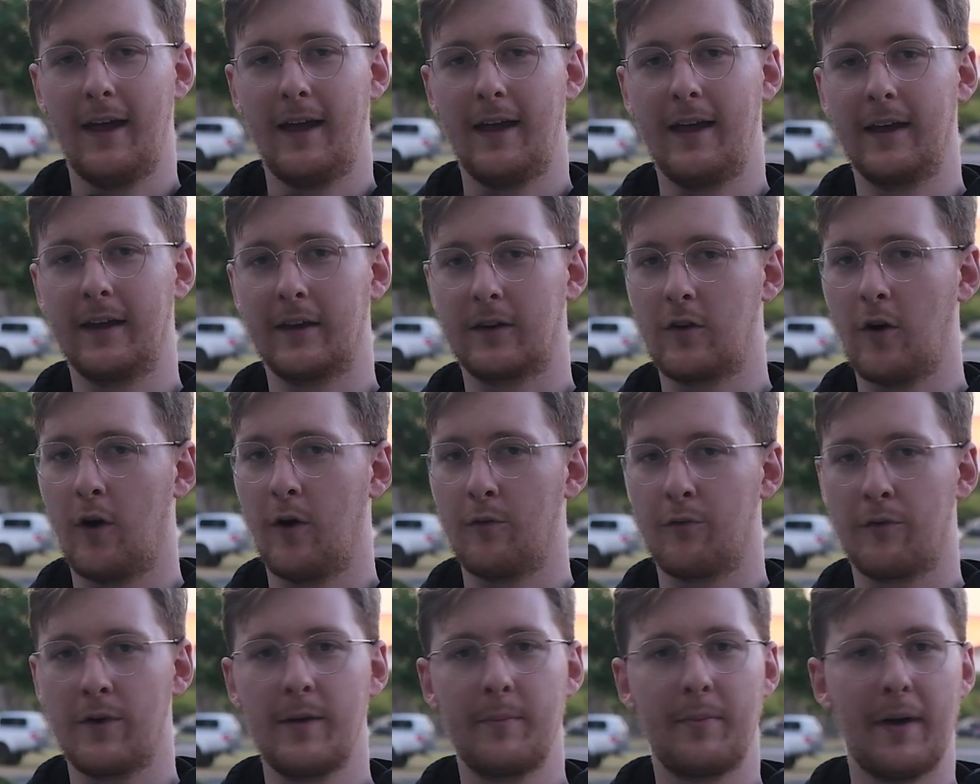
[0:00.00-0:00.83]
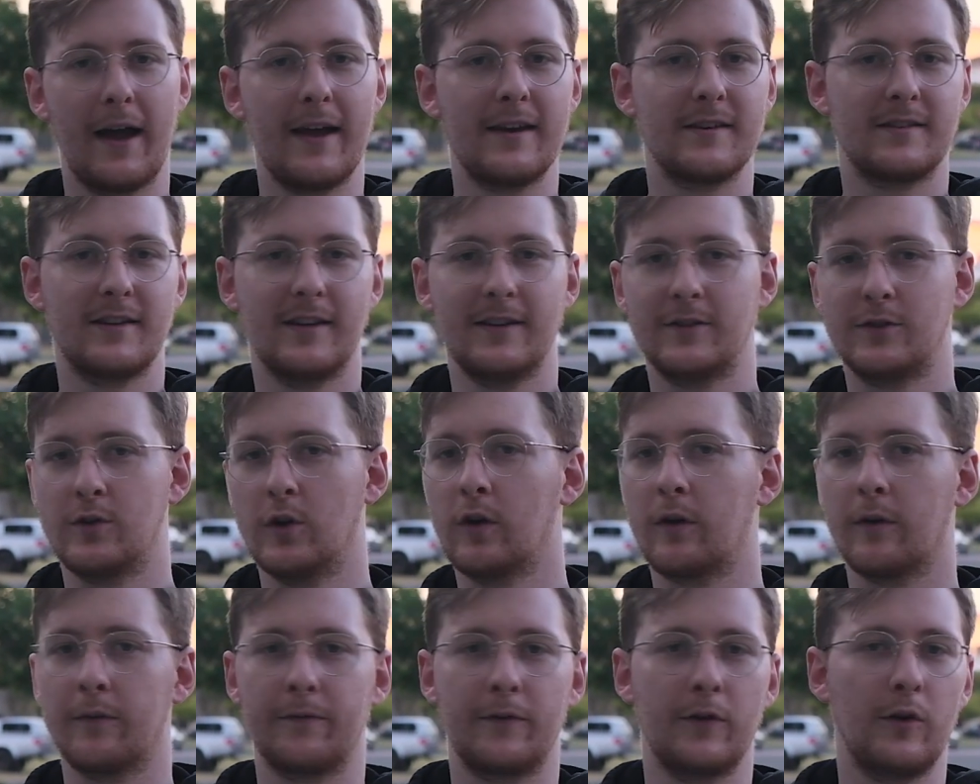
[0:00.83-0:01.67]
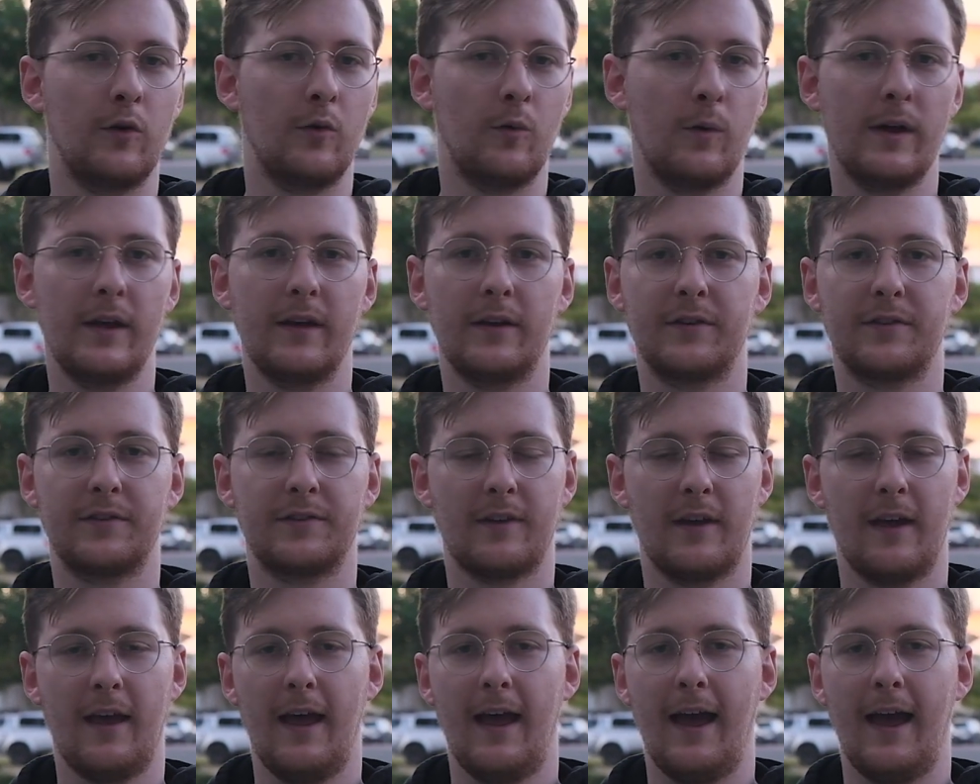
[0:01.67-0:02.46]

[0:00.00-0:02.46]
It got repainted, took a few weeks,